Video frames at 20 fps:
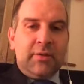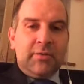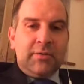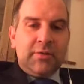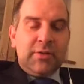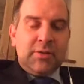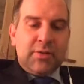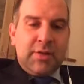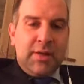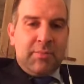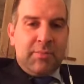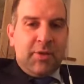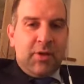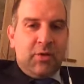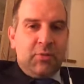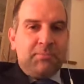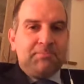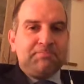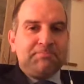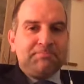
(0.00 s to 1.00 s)
Just let me know
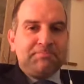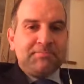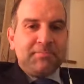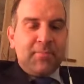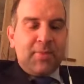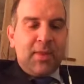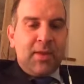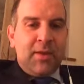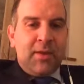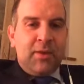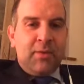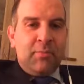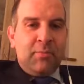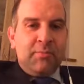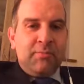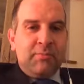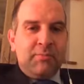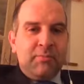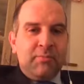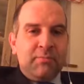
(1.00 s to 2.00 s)
and I'll
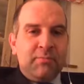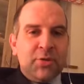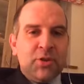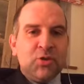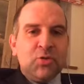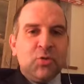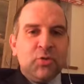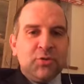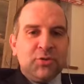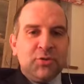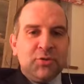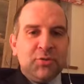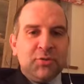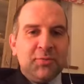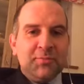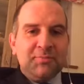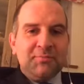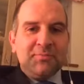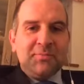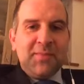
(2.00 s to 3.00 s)
be sure to do them
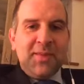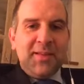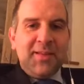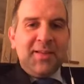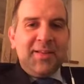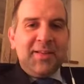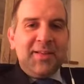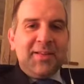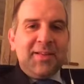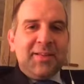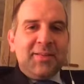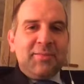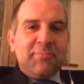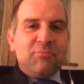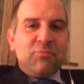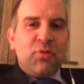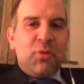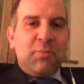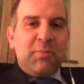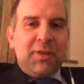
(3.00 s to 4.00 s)

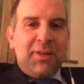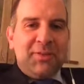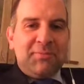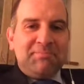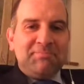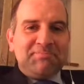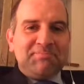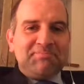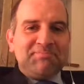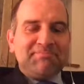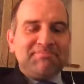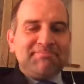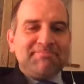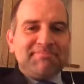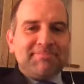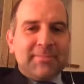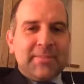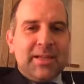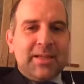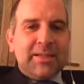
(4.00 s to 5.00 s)
promptly.
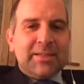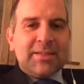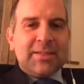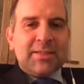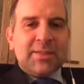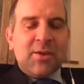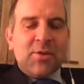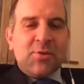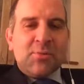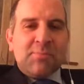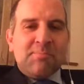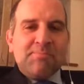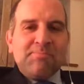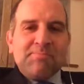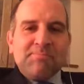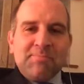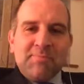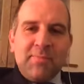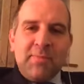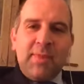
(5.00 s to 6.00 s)
So
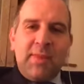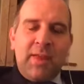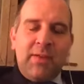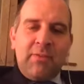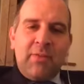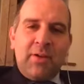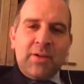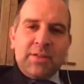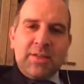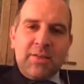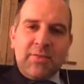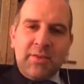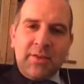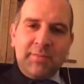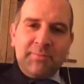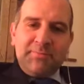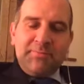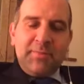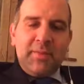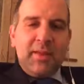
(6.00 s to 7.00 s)
have a nice evening,
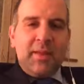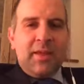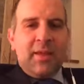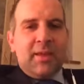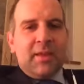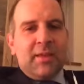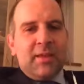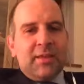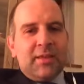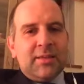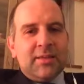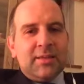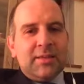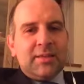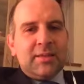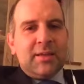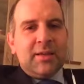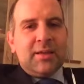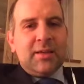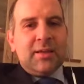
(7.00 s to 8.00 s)
and
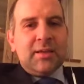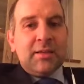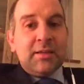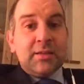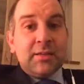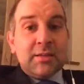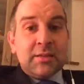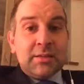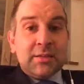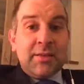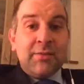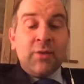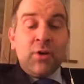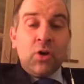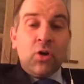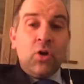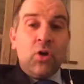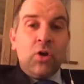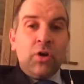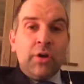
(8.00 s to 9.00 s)
7
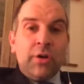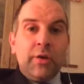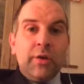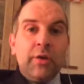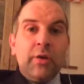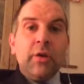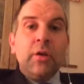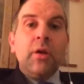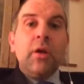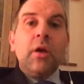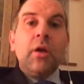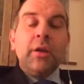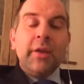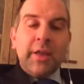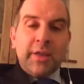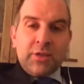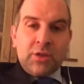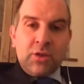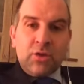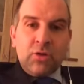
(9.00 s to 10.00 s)
o'clock
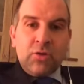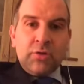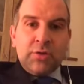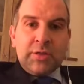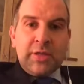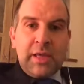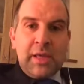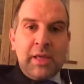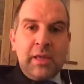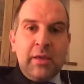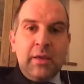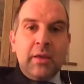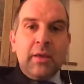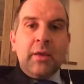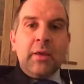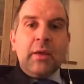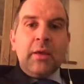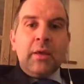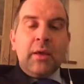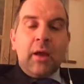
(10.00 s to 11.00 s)
next Tuesday,
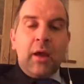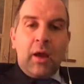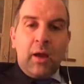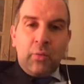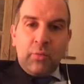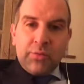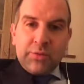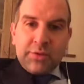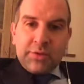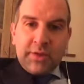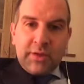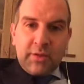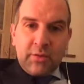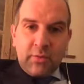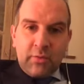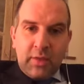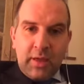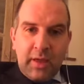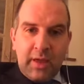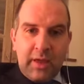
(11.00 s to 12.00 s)
I will see you
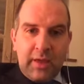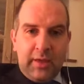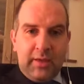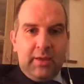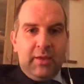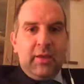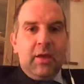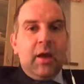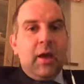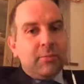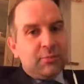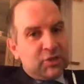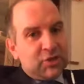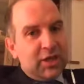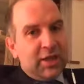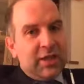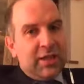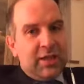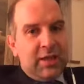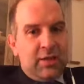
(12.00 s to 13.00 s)
there. I'm
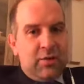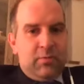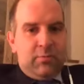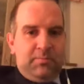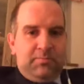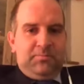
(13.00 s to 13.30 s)
checking out.